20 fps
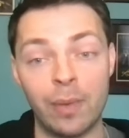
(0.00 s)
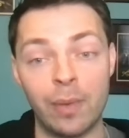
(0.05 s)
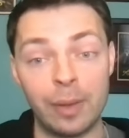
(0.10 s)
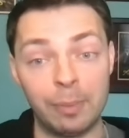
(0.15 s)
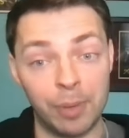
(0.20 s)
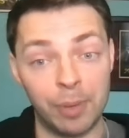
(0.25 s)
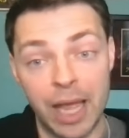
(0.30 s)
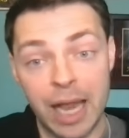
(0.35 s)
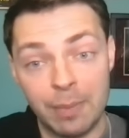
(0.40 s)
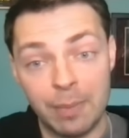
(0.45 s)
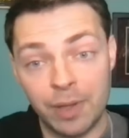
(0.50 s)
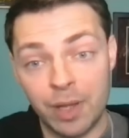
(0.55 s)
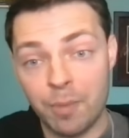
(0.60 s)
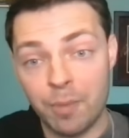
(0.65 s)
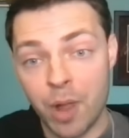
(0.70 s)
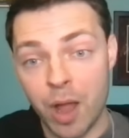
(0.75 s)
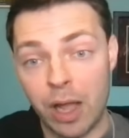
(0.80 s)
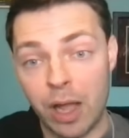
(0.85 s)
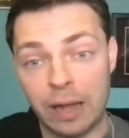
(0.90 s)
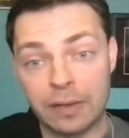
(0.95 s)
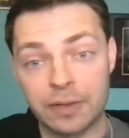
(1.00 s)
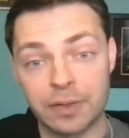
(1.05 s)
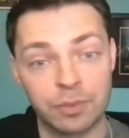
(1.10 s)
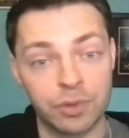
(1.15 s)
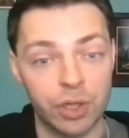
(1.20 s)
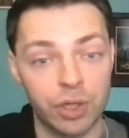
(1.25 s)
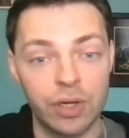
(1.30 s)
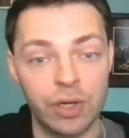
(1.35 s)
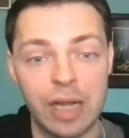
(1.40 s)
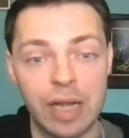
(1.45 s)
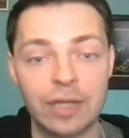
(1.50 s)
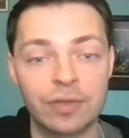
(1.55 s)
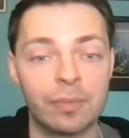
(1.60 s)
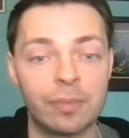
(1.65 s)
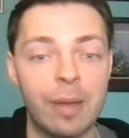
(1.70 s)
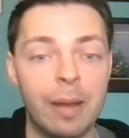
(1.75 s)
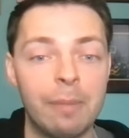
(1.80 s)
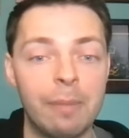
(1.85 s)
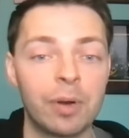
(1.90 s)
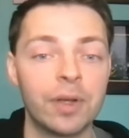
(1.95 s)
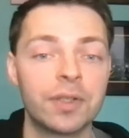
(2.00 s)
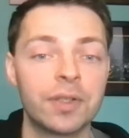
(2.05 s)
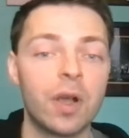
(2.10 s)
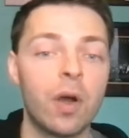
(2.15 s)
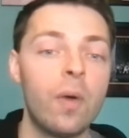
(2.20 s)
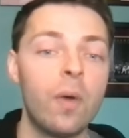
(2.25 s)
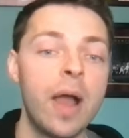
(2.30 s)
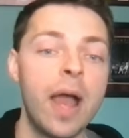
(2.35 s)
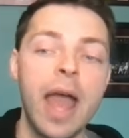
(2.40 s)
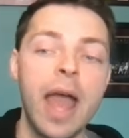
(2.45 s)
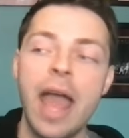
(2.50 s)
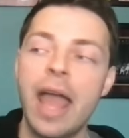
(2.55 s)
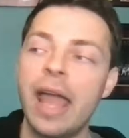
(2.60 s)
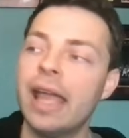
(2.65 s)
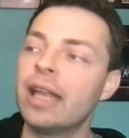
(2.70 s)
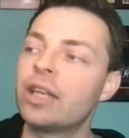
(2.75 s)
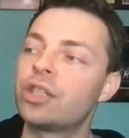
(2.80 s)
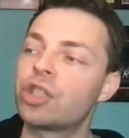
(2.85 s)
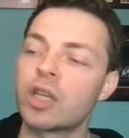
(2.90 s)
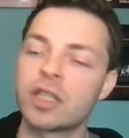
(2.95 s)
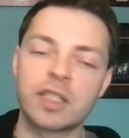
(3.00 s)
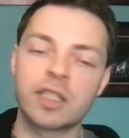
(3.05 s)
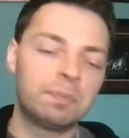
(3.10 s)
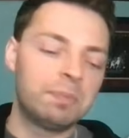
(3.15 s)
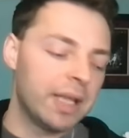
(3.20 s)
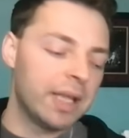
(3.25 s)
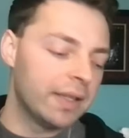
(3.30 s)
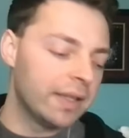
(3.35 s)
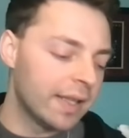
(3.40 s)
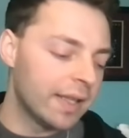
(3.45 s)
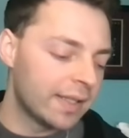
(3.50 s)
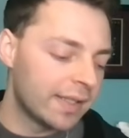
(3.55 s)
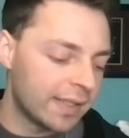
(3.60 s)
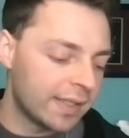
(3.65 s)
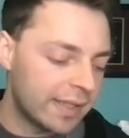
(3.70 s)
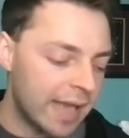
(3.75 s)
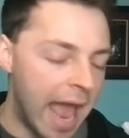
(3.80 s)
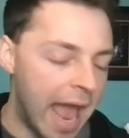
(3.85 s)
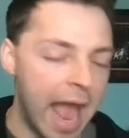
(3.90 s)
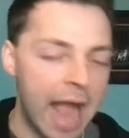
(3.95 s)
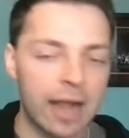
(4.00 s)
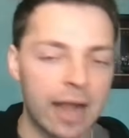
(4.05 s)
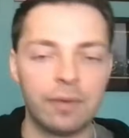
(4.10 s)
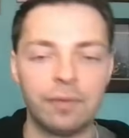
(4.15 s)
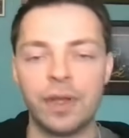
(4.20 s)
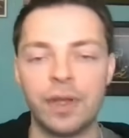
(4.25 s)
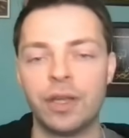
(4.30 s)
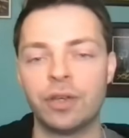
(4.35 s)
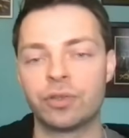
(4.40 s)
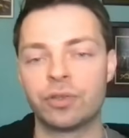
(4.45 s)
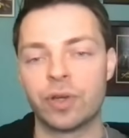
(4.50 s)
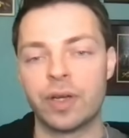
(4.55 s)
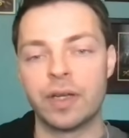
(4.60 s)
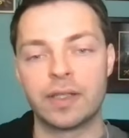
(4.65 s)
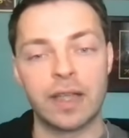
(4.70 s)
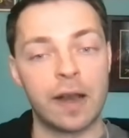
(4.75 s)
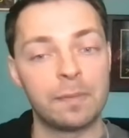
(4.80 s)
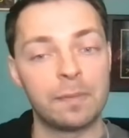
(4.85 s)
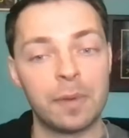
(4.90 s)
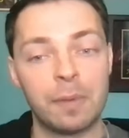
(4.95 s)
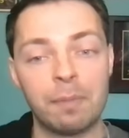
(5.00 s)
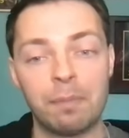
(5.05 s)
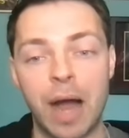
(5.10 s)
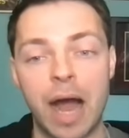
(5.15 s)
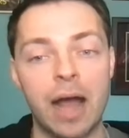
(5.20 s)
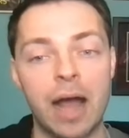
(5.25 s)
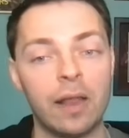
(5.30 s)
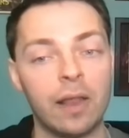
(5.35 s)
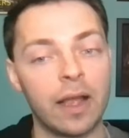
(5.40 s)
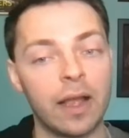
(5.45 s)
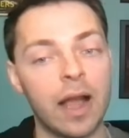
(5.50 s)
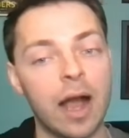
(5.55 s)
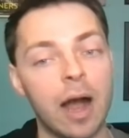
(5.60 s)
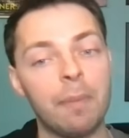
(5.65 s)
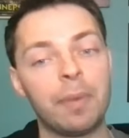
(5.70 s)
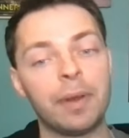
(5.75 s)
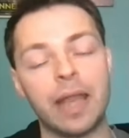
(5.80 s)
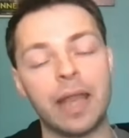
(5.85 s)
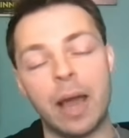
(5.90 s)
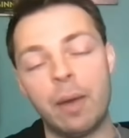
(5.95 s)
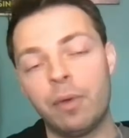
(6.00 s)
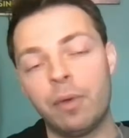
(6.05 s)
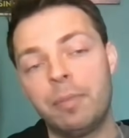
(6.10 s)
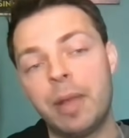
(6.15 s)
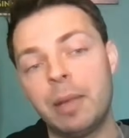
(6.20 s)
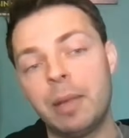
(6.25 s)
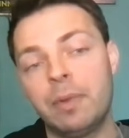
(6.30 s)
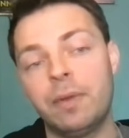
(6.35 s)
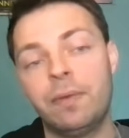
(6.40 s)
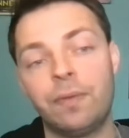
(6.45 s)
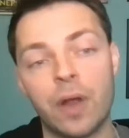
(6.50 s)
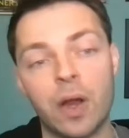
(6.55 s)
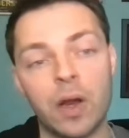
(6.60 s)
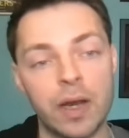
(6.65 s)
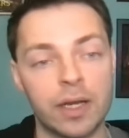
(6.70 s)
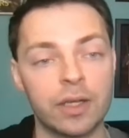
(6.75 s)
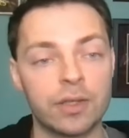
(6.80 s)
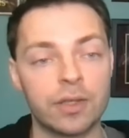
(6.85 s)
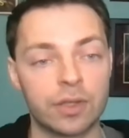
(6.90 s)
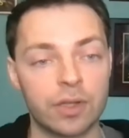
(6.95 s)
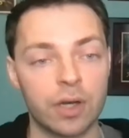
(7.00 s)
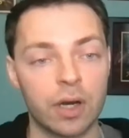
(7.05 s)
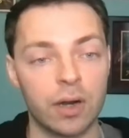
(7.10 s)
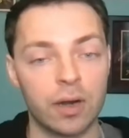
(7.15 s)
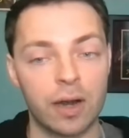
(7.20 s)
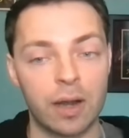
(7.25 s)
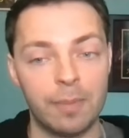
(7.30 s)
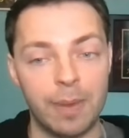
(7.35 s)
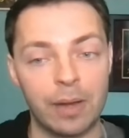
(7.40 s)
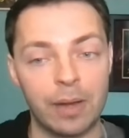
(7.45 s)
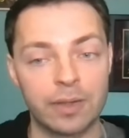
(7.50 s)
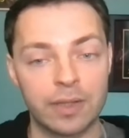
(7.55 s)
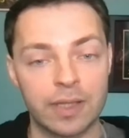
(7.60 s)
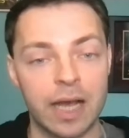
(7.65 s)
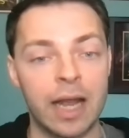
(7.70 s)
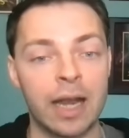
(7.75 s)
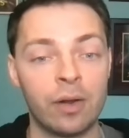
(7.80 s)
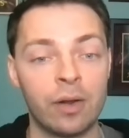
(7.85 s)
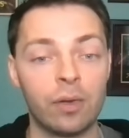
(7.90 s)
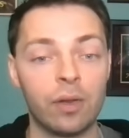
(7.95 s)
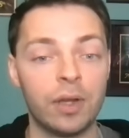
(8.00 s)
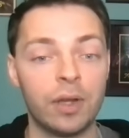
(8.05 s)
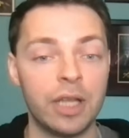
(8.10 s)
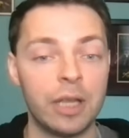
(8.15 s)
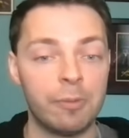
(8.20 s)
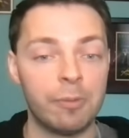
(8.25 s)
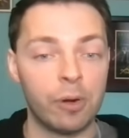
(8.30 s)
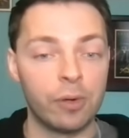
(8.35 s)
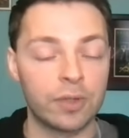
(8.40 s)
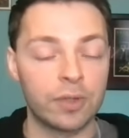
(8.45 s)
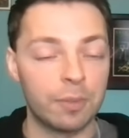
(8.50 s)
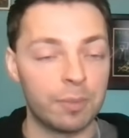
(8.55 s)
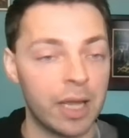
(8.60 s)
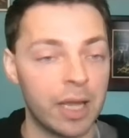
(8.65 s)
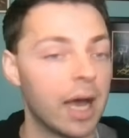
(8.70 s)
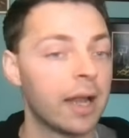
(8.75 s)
We played him in the playoffs. I'm sure you guys remember. And so it's just been this stack of injuries that have been piling up. And that would make me very concerned about signing Oladipo, to be